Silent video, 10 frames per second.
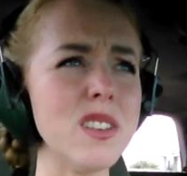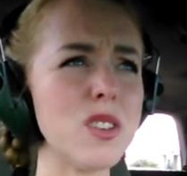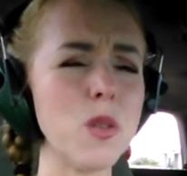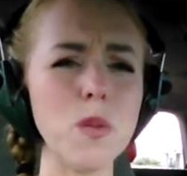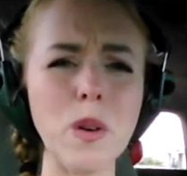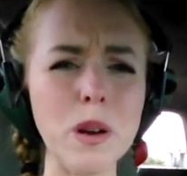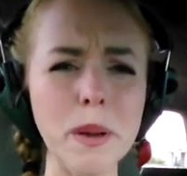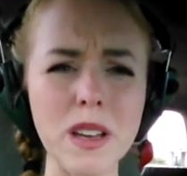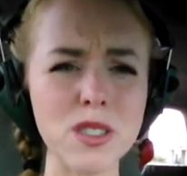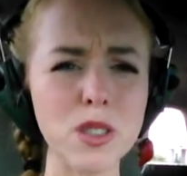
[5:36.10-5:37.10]
don't want
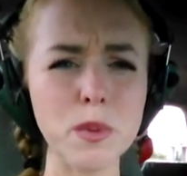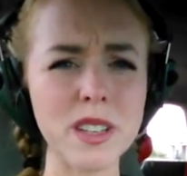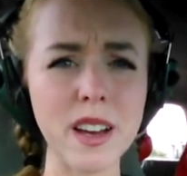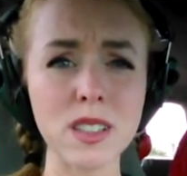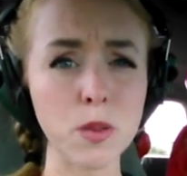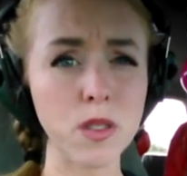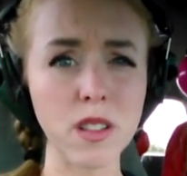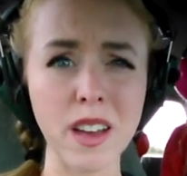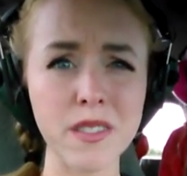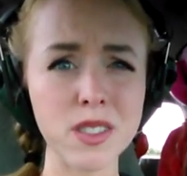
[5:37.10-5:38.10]
to pay a stupid tax with the
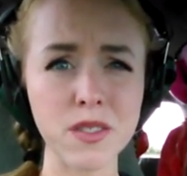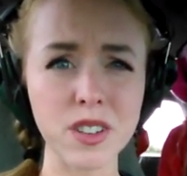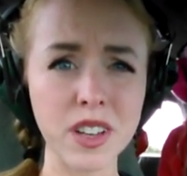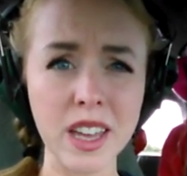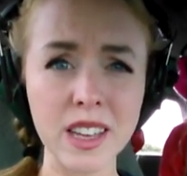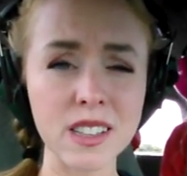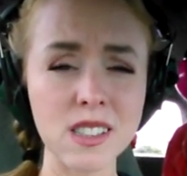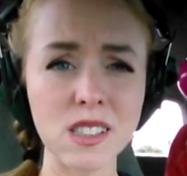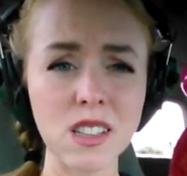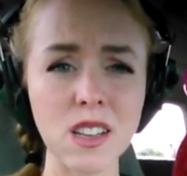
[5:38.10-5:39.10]
lives of your
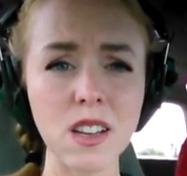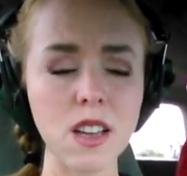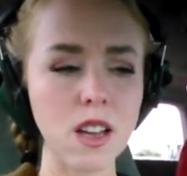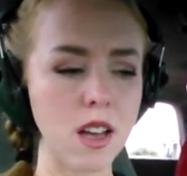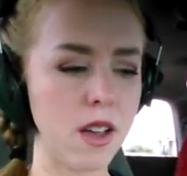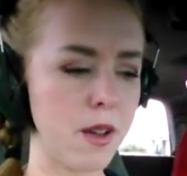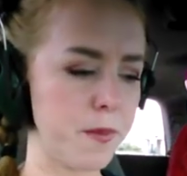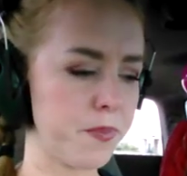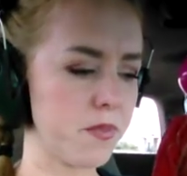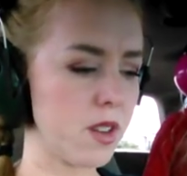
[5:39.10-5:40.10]
kids.
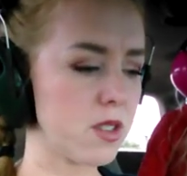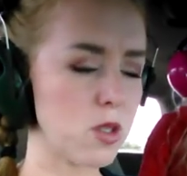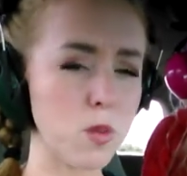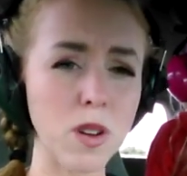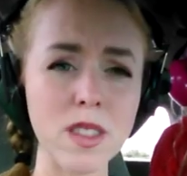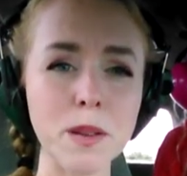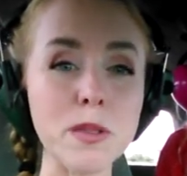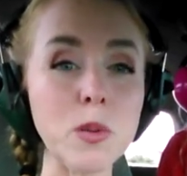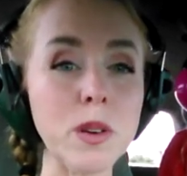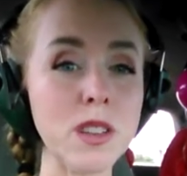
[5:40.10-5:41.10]
Um, don't want them
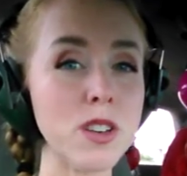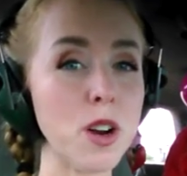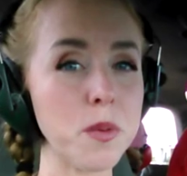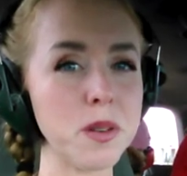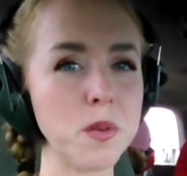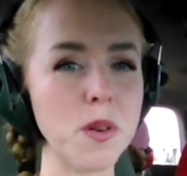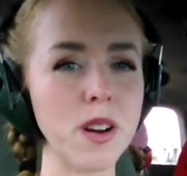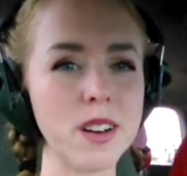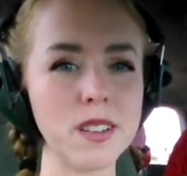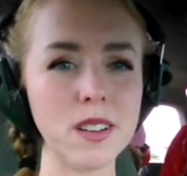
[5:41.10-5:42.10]
to win the Darwin
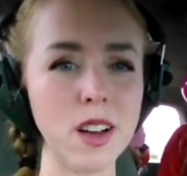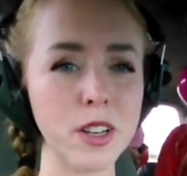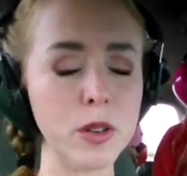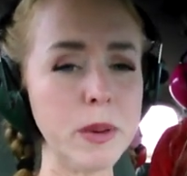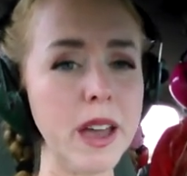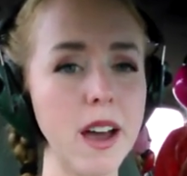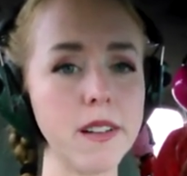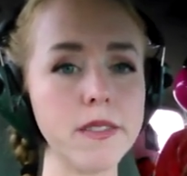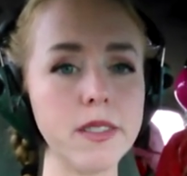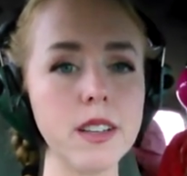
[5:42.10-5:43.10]
Award on your
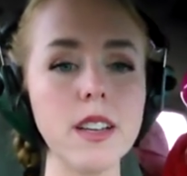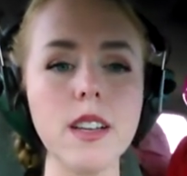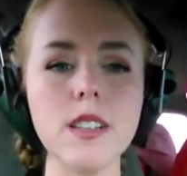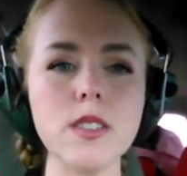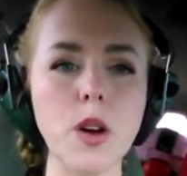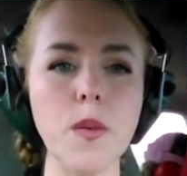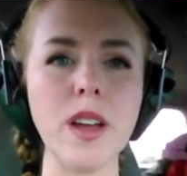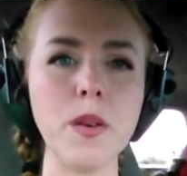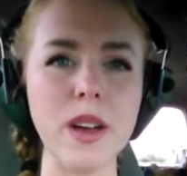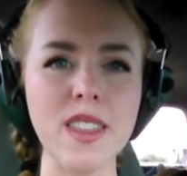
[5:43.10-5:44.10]
behalf. So
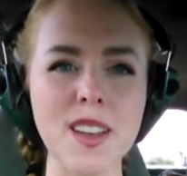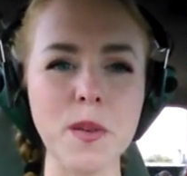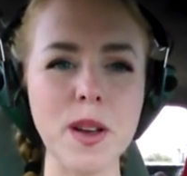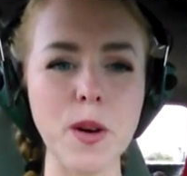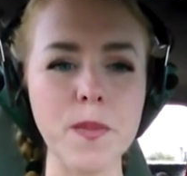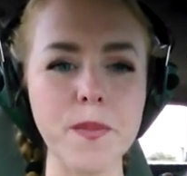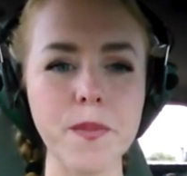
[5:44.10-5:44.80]
anyway, there we go.